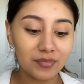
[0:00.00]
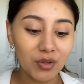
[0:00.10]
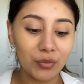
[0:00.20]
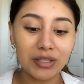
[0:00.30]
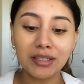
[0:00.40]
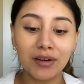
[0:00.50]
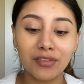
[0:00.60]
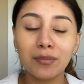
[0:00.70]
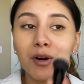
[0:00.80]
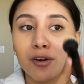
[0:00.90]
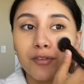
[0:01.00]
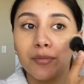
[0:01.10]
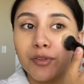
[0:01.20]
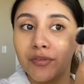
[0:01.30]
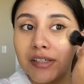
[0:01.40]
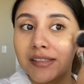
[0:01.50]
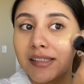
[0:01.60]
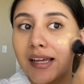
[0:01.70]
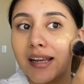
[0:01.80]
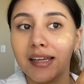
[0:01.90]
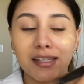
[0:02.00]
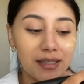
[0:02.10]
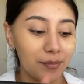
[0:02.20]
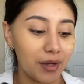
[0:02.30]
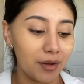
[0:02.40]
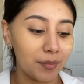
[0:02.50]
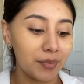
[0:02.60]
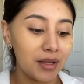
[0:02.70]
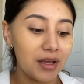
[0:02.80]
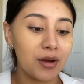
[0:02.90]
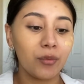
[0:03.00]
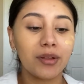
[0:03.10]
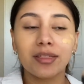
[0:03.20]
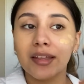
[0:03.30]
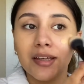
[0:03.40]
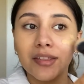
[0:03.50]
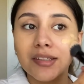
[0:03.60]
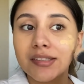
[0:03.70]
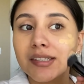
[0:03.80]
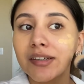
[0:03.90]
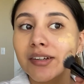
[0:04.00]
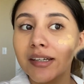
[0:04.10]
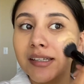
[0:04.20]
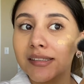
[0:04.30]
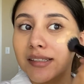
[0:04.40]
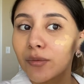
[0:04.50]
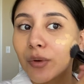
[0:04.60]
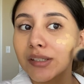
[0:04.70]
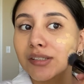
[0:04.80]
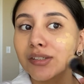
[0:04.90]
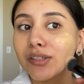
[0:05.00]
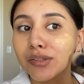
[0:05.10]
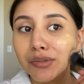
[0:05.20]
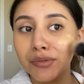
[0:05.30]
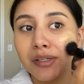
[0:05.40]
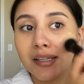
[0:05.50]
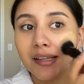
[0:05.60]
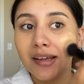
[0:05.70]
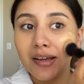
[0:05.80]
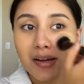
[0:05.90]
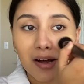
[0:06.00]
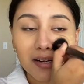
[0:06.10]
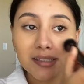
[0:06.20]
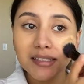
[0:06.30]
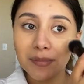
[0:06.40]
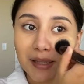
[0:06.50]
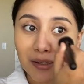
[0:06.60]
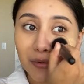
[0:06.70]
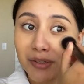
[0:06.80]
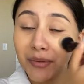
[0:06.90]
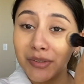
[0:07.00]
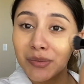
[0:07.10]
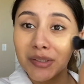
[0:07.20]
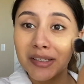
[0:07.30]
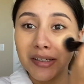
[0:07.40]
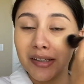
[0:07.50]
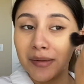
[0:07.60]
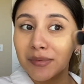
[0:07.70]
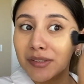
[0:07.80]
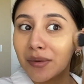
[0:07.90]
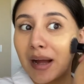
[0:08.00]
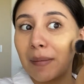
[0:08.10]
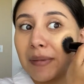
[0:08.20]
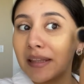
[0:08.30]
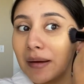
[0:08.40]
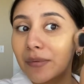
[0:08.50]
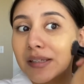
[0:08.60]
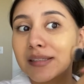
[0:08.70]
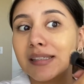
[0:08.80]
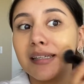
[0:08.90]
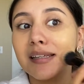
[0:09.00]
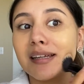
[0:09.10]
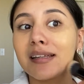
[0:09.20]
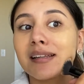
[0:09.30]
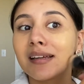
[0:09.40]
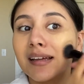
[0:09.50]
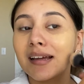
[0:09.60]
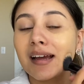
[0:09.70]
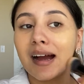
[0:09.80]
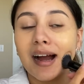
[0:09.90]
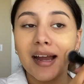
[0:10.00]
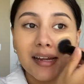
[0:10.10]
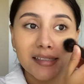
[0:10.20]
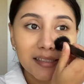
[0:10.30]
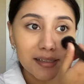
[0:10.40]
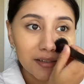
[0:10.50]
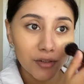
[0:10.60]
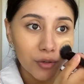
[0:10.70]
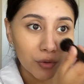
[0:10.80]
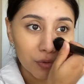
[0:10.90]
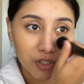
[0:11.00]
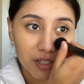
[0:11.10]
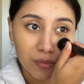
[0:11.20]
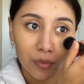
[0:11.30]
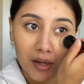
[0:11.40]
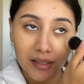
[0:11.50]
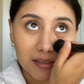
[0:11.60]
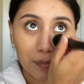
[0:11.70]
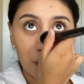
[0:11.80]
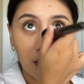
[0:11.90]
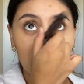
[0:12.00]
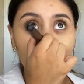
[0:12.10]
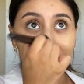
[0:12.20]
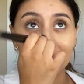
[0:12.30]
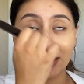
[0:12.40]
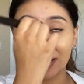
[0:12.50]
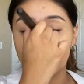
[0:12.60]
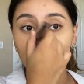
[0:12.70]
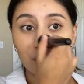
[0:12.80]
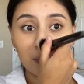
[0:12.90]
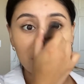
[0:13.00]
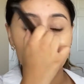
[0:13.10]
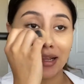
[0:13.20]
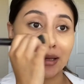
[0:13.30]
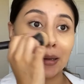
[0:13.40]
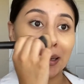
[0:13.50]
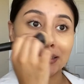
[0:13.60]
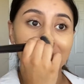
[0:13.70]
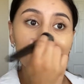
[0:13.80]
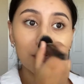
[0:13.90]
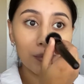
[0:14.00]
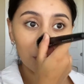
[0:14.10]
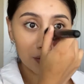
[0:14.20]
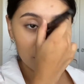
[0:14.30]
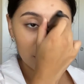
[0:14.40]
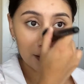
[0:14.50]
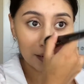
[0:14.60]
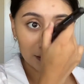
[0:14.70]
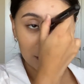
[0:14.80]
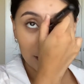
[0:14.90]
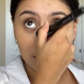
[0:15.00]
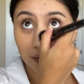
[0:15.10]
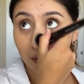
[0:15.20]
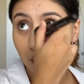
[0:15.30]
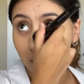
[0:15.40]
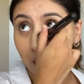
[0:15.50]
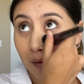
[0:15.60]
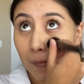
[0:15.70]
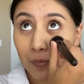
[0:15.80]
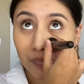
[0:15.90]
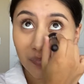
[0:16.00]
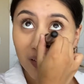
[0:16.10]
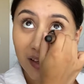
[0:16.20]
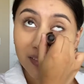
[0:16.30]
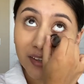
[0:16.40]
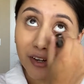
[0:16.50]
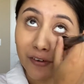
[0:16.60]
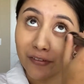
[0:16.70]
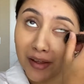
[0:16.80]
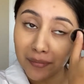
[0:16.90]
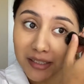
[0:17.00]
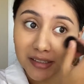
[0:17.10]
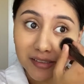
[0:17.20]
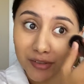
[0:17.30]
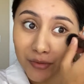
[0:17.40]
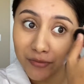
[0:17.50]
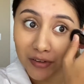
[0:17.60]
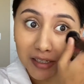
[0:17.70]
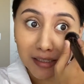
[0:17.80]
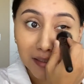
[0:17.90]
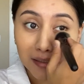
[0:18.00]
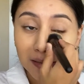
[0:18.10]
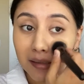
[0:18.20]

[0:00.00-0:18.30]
We love the Marvel movies and I keep up with like the series and what's new, and honestly Black Widow was really good. I'm so happy that we seen it. I didn't know who she was prior to this movie and I got to know her and I like her. I think her family is so funny.